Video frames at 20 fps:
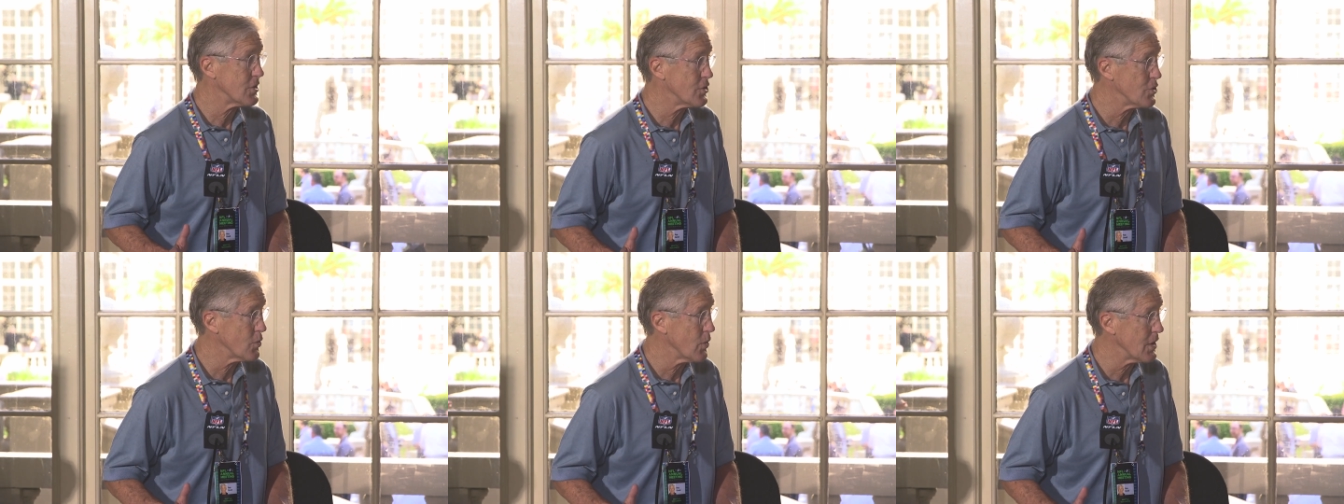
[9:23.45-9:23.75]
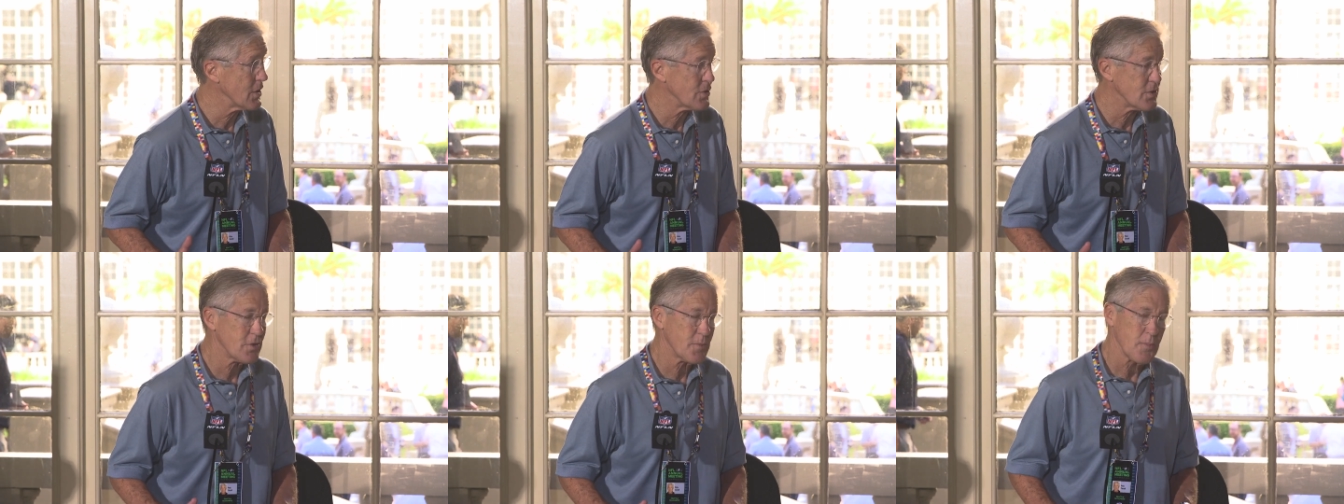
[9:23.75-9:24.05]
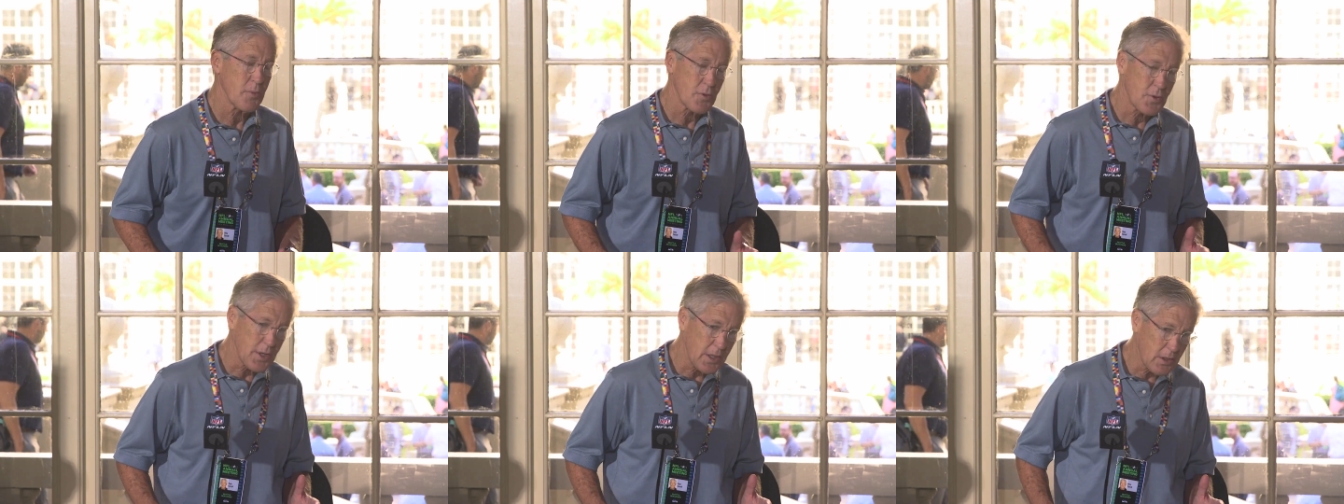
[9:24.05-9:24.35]
situations,
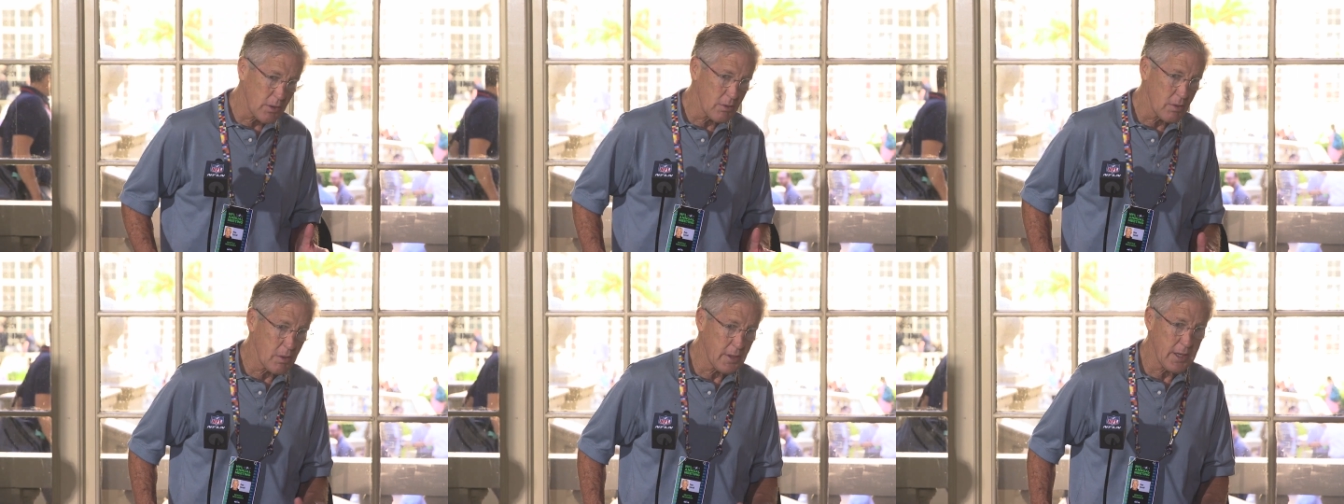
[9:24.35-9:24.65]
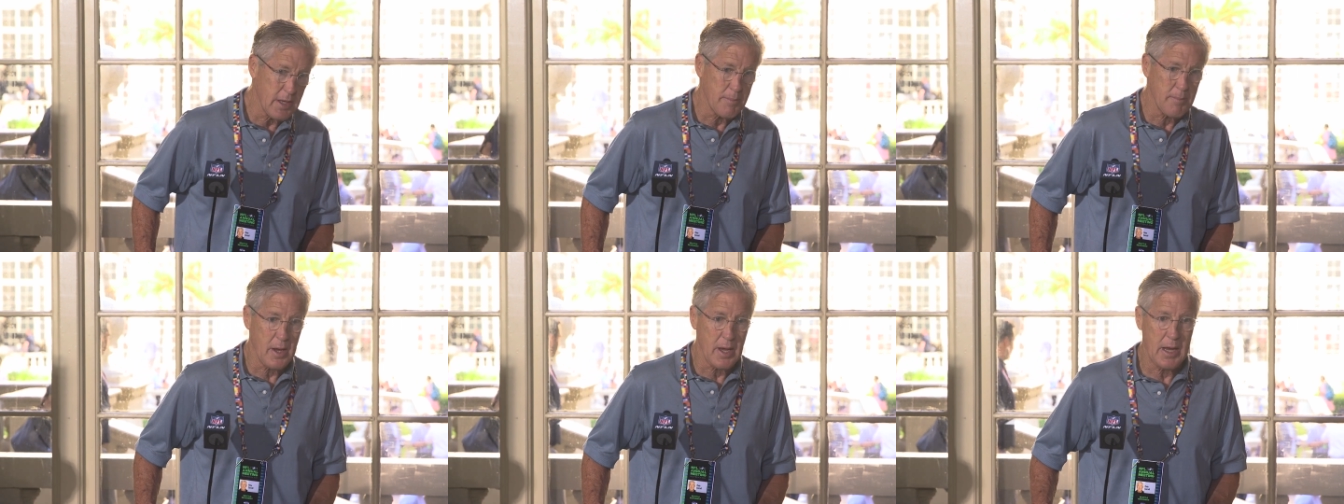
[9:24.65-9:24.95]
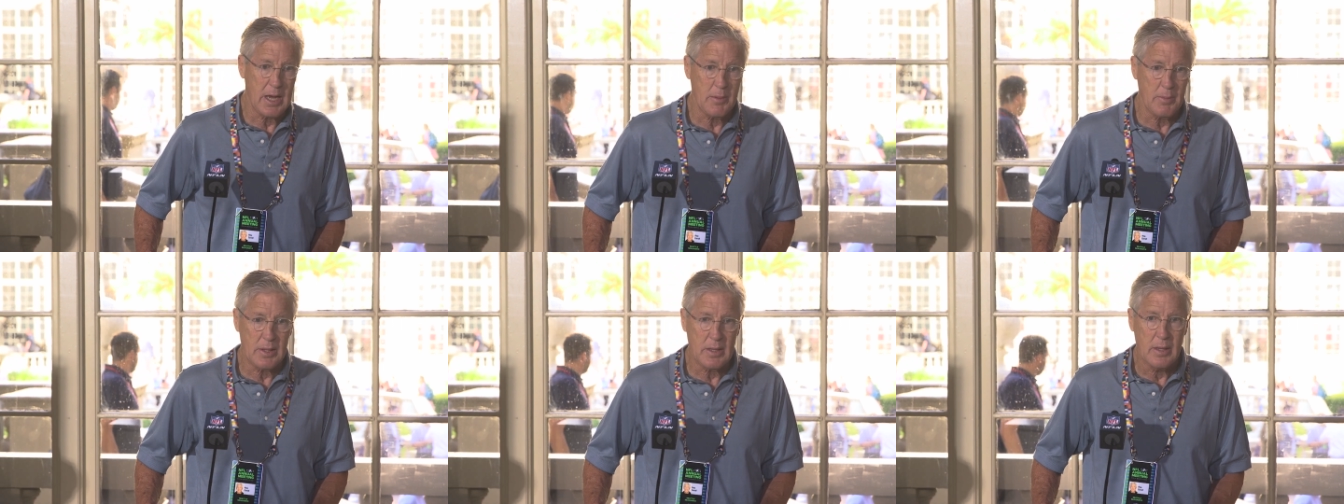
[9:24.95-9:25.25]
particularly at
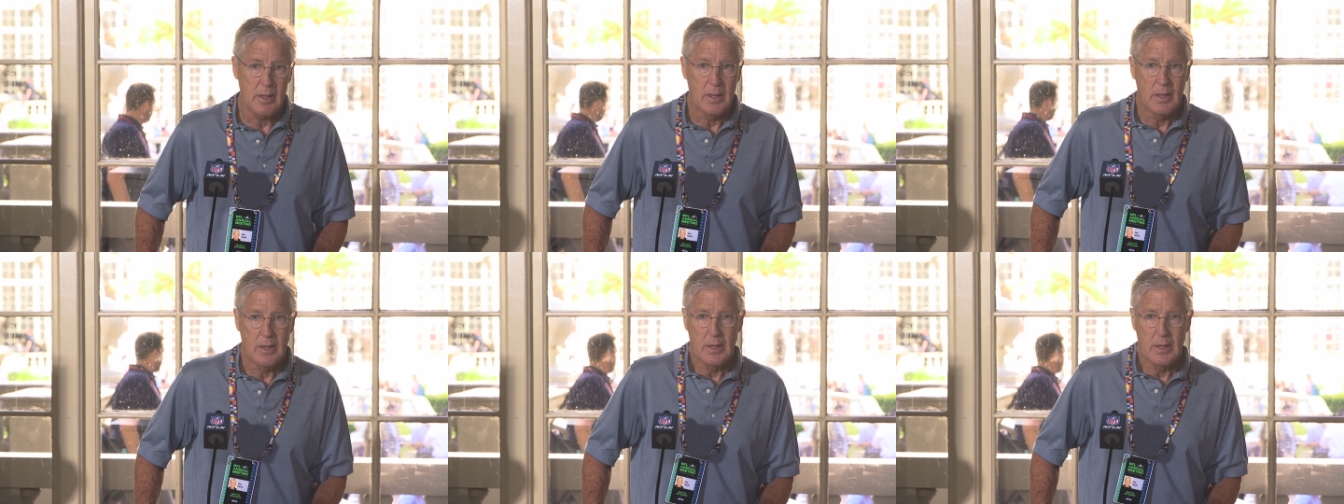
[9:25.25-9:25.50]
Miami,